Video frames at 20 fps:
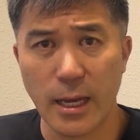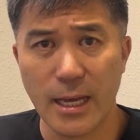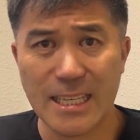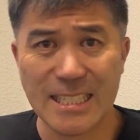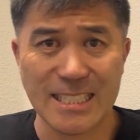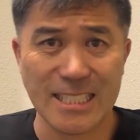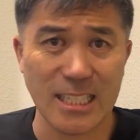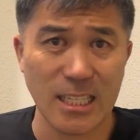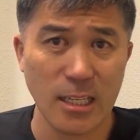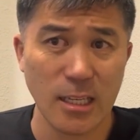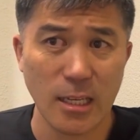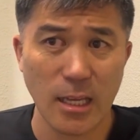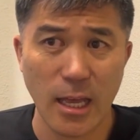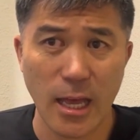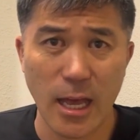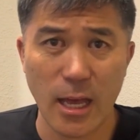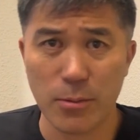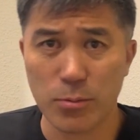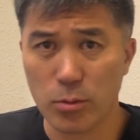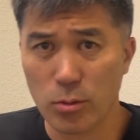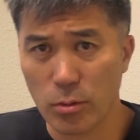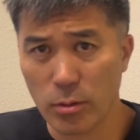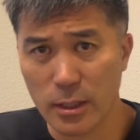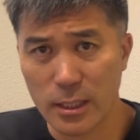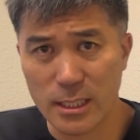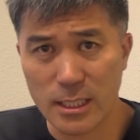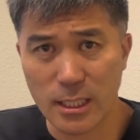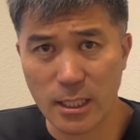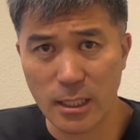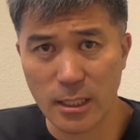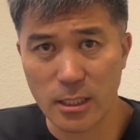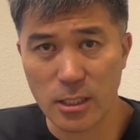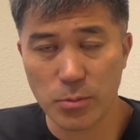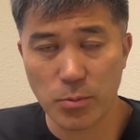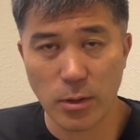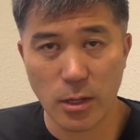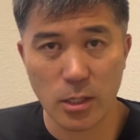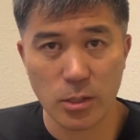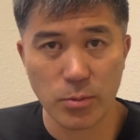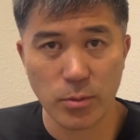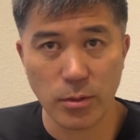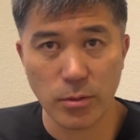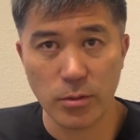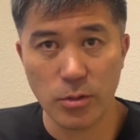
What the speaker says: as absolutely as clean as possible.